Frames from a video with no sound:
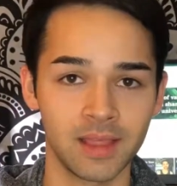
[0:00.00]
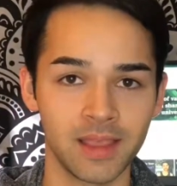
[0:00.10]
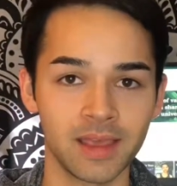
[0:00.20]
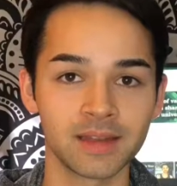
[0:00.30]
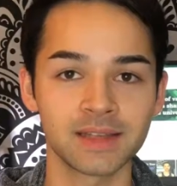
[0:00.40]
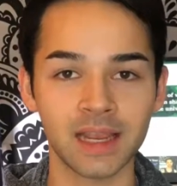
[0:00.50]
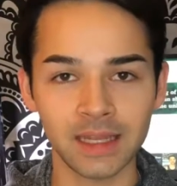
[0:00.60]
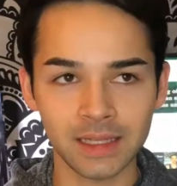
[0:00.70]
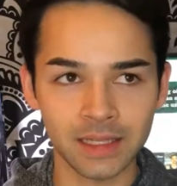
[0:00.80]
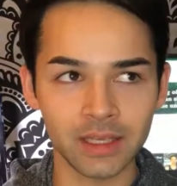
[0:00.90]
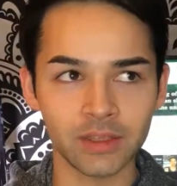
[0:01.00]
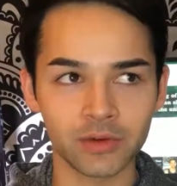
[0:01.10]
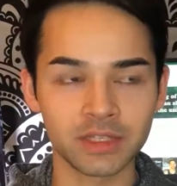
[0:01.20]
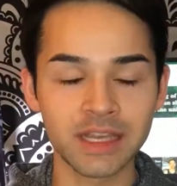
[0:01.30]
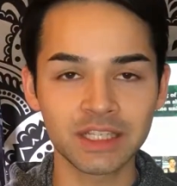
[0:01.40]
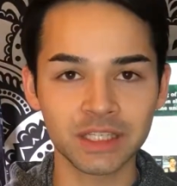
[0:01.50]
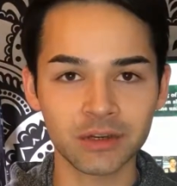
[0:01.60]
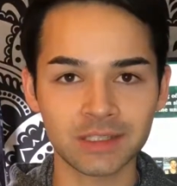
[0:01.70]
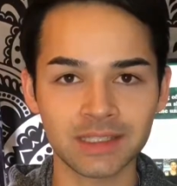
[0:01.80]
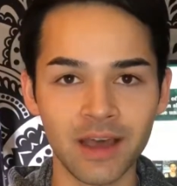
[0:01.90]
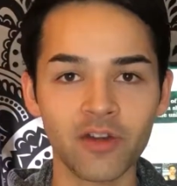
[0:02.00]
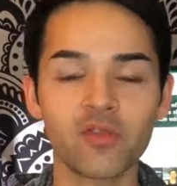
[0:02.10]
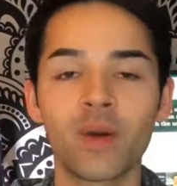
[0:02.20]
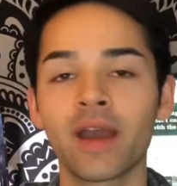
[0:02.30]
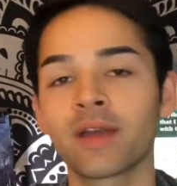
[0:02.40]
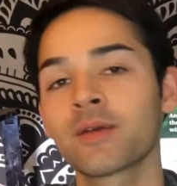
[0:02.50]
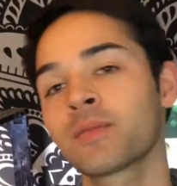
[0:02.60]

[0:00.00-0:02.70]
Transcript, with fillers: And technically, you're teaching yourself by